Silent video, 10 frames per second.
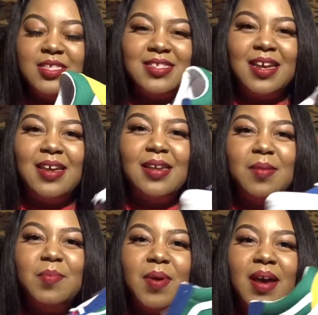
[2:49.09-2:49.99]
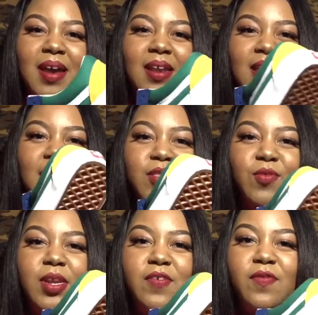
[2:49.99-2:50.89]
because I ended up buying like
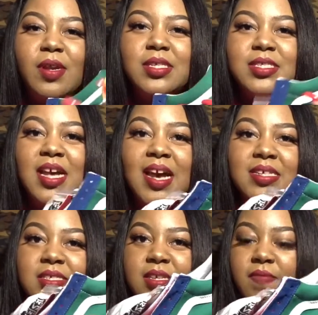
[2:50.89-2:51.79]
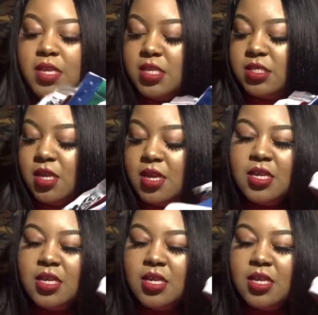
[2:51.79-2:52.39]
3 different sizes of these